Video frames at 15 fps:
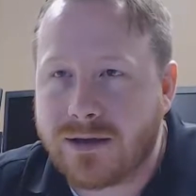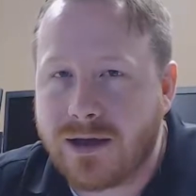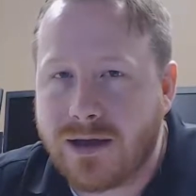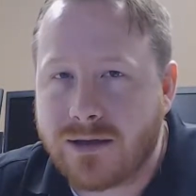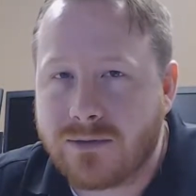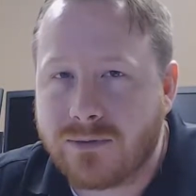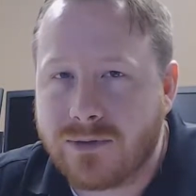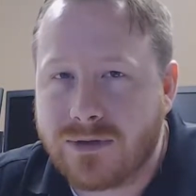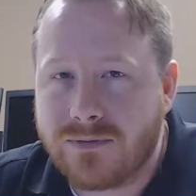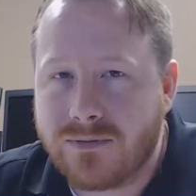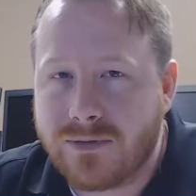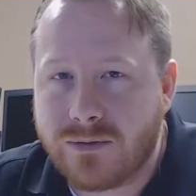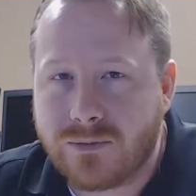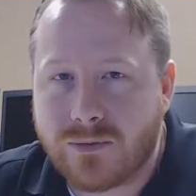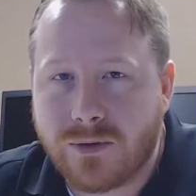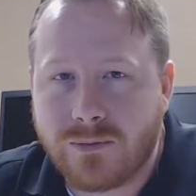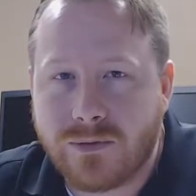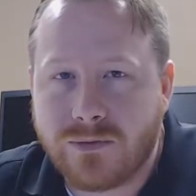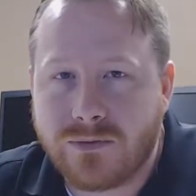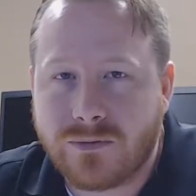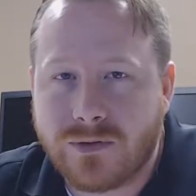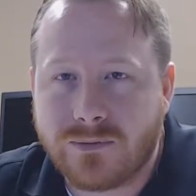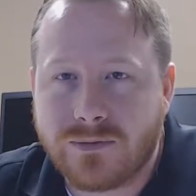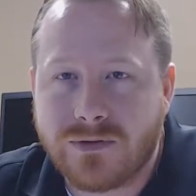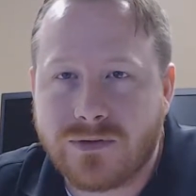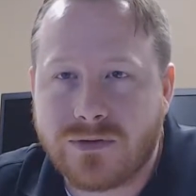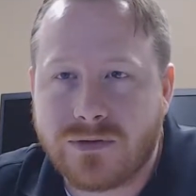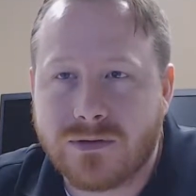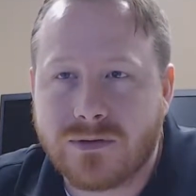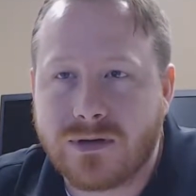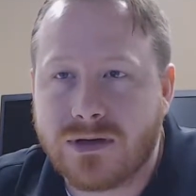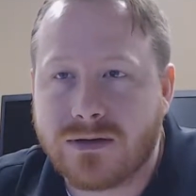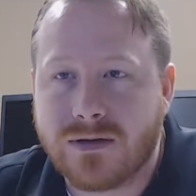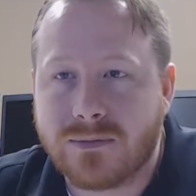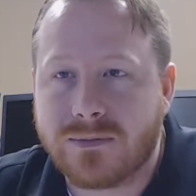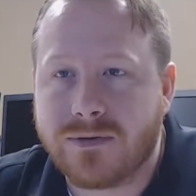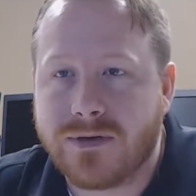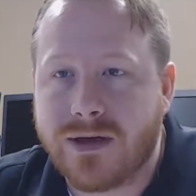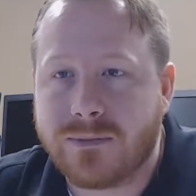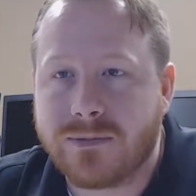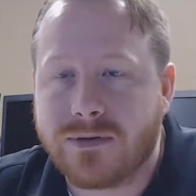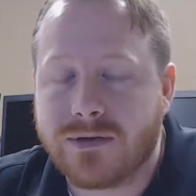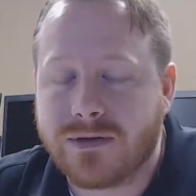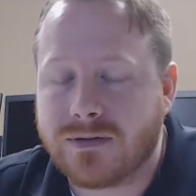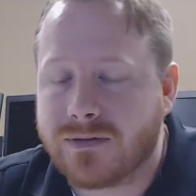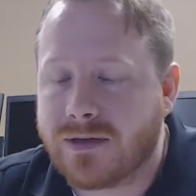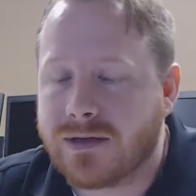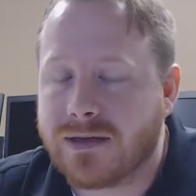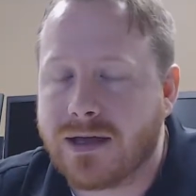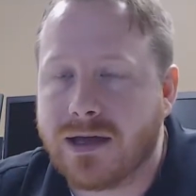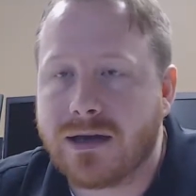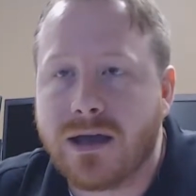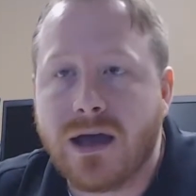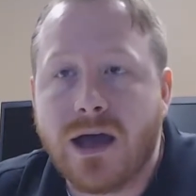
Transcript: could really feel rumbles when I'm listening to like dubstep and things like that.